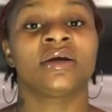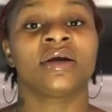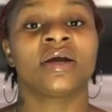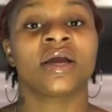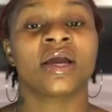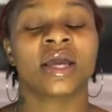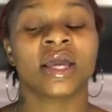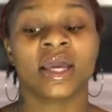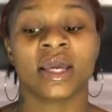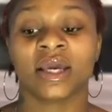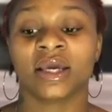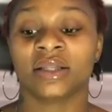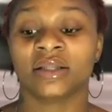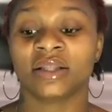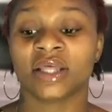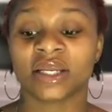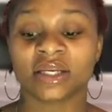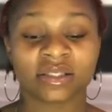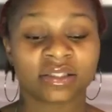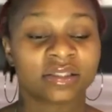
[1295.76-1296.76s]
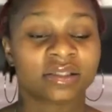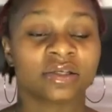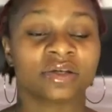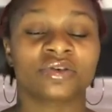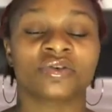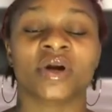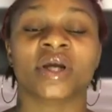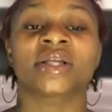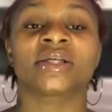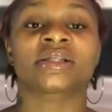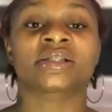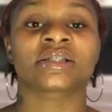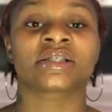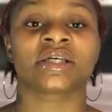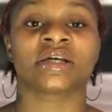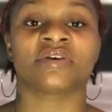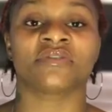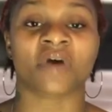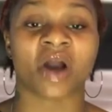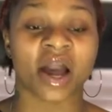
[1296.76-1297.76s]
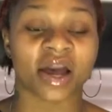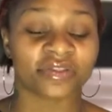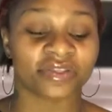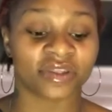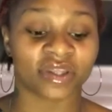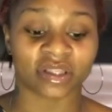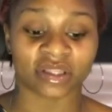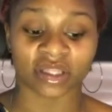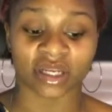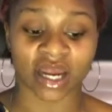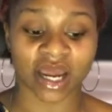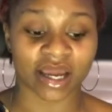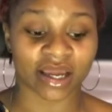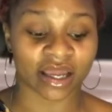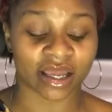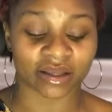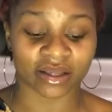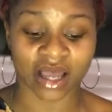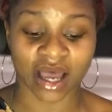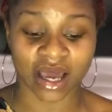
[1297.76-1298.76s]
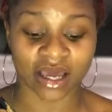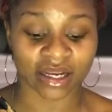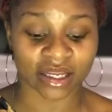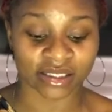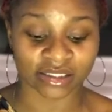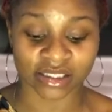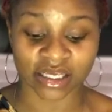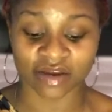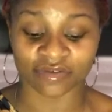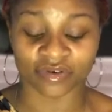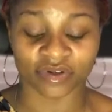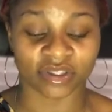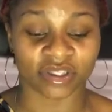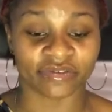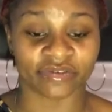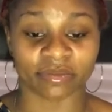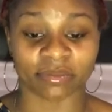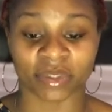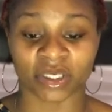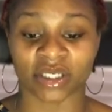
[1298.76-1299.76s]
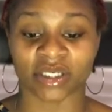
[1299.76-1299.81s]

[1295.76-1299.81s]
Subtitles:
And that is the greatest gift I think that God has ever given me,